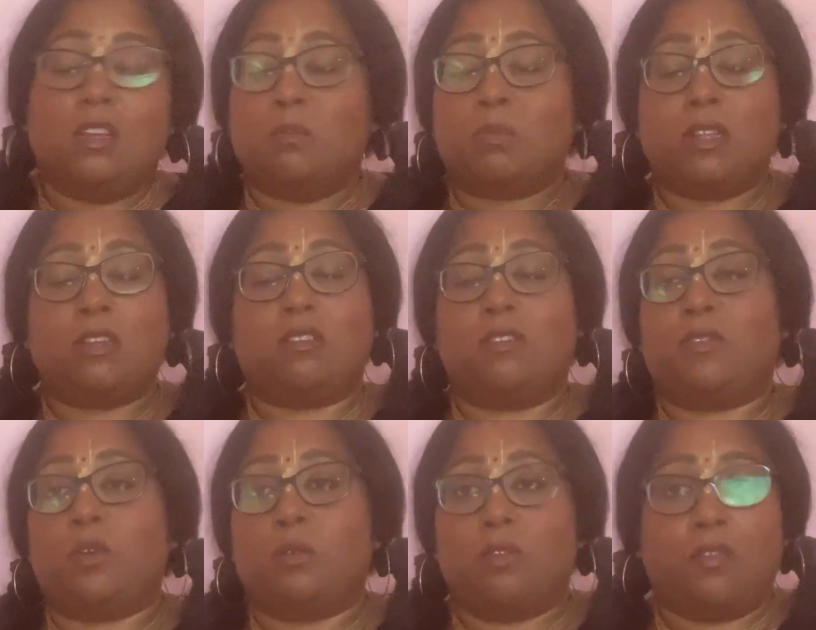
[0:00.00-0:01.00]
please,
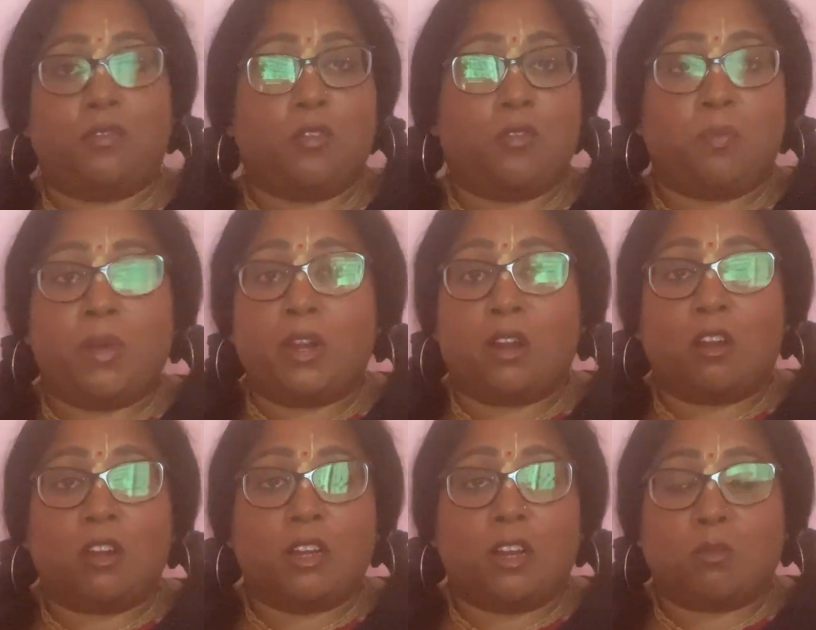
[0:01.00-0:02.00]
if you if you've been in a
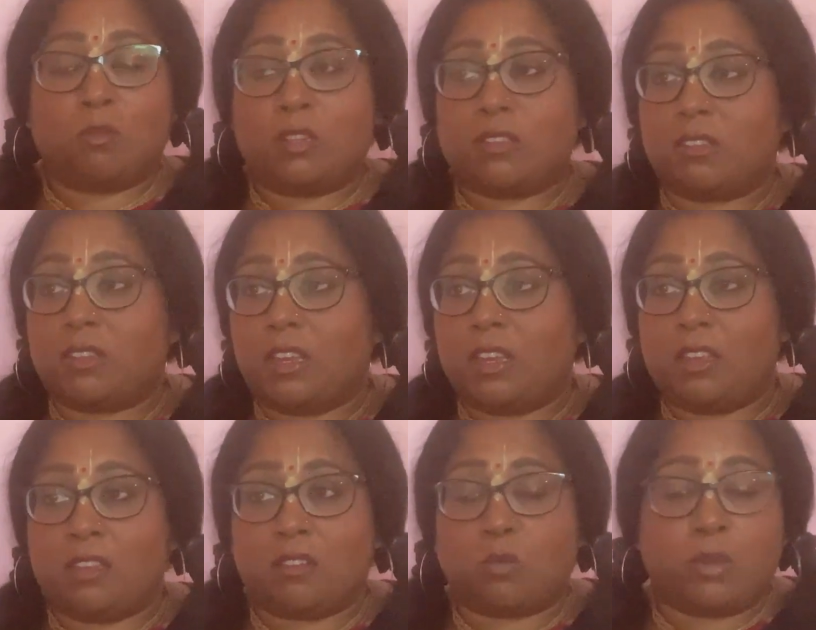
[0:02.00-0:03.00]
harinam recently
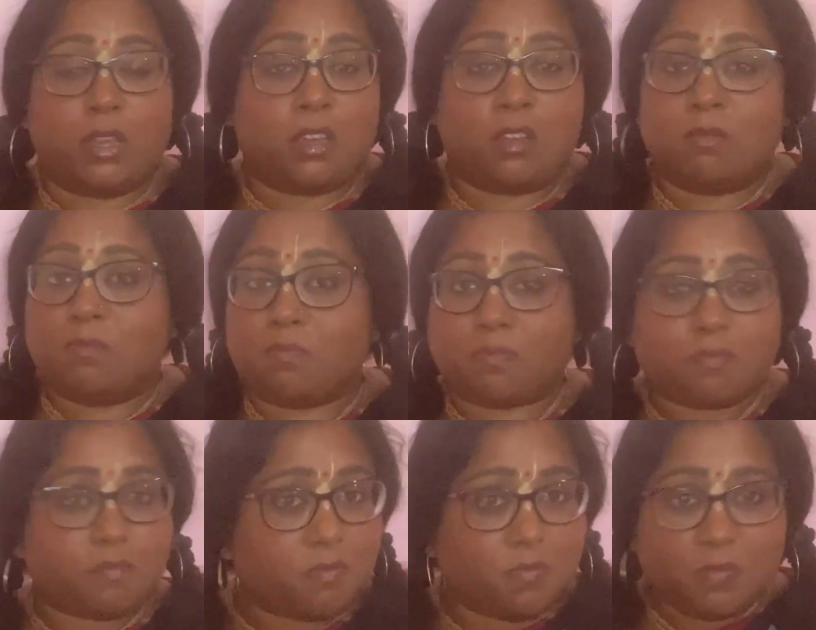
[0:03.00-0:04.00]
this week,
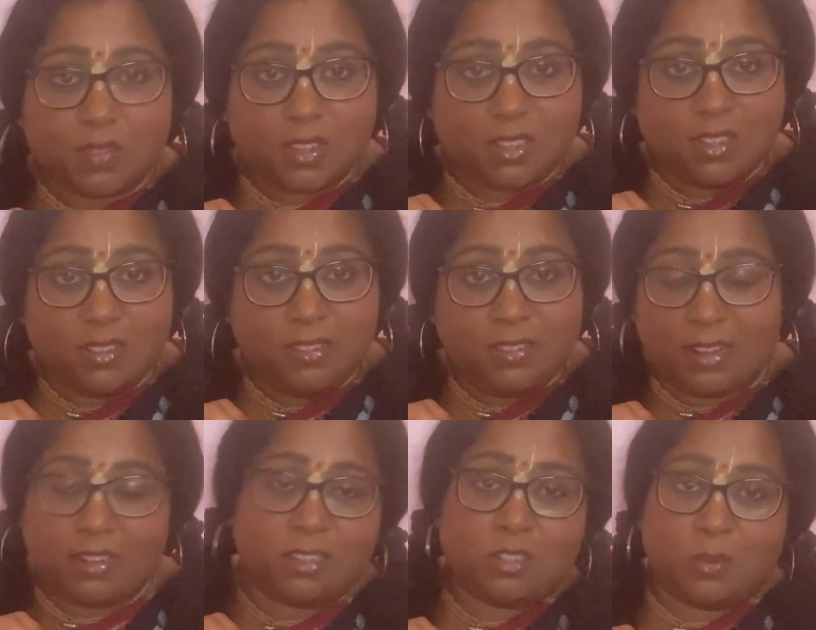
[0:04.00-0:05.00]

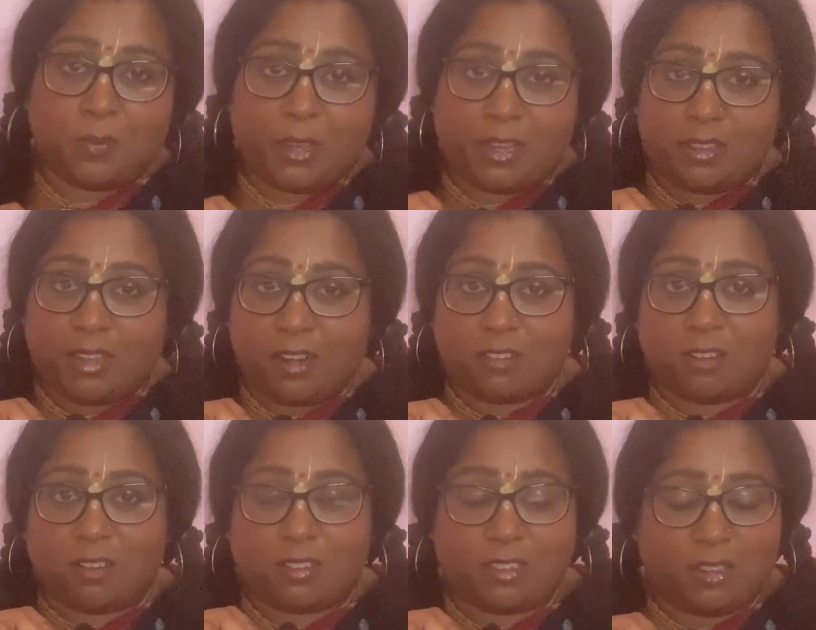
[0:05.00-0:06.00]
send it to me. Let us
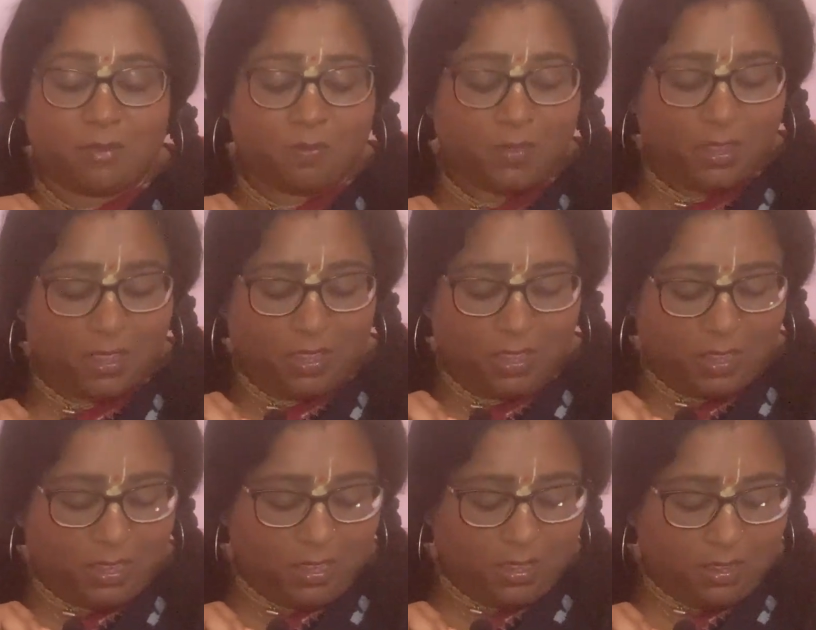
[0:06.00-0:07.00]
all see.
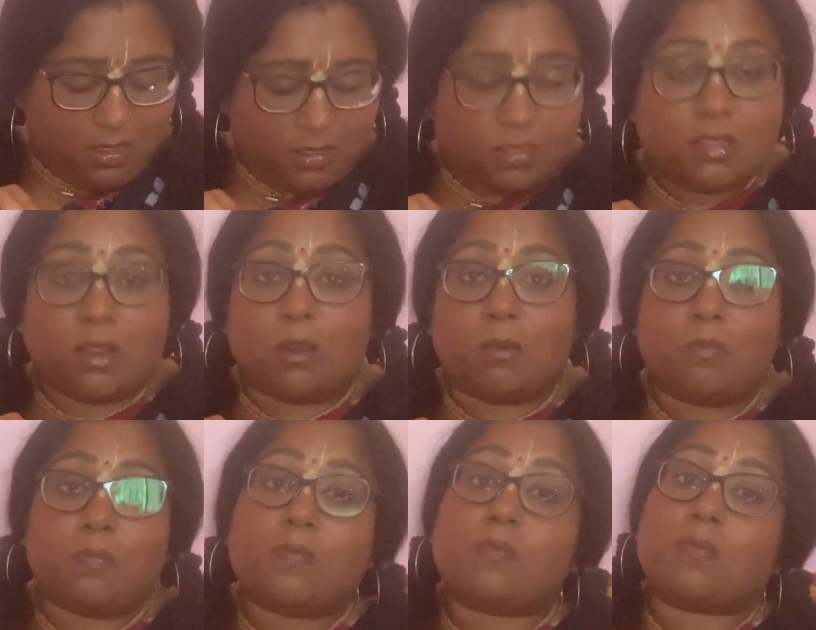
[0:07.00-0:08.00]

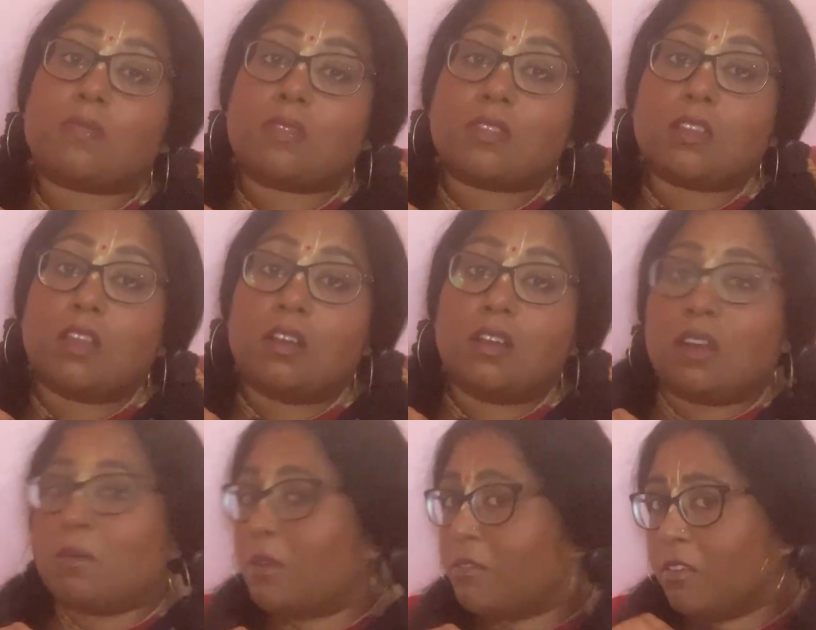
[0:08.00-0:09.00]
So
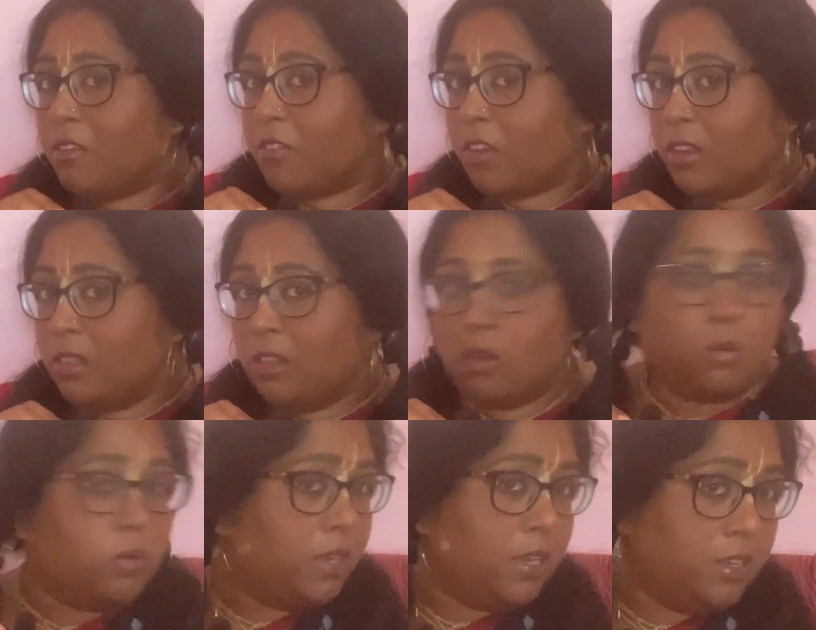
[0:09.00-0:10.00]
I'm having a very
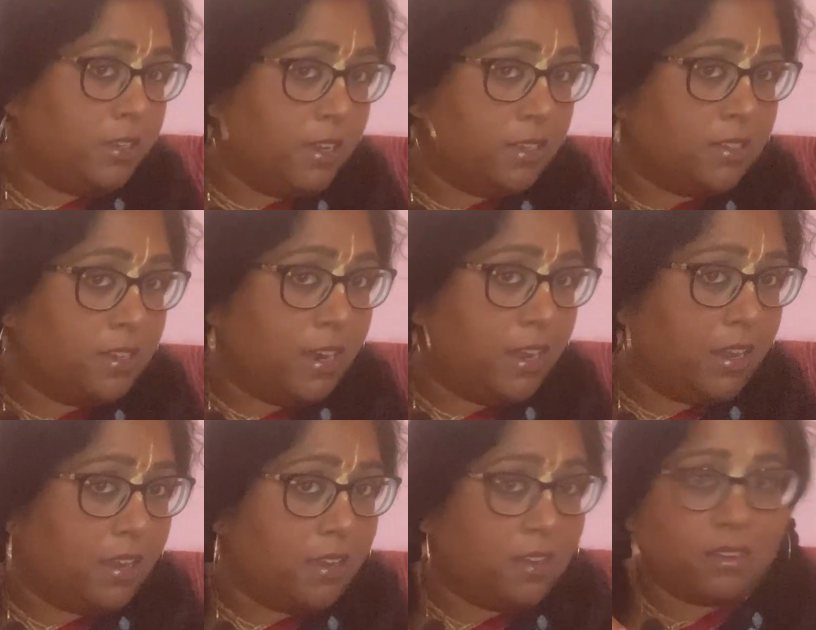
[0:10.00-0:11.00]
low key day
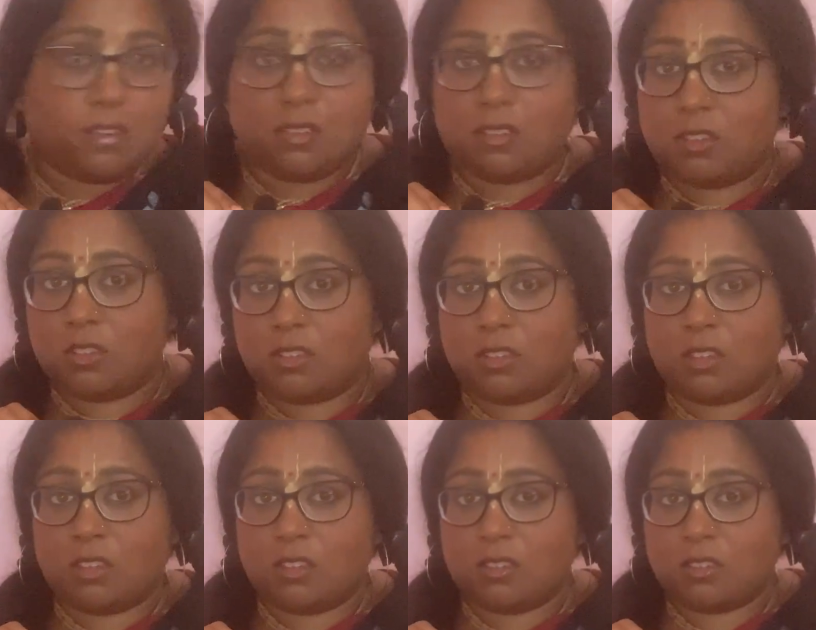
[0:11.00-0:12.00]
today. Did you see
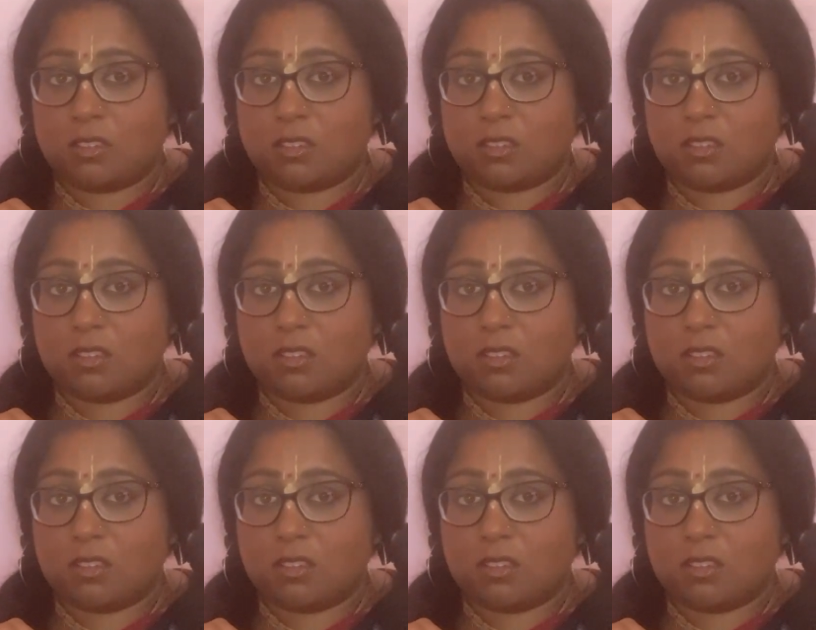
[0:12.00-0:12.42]
this?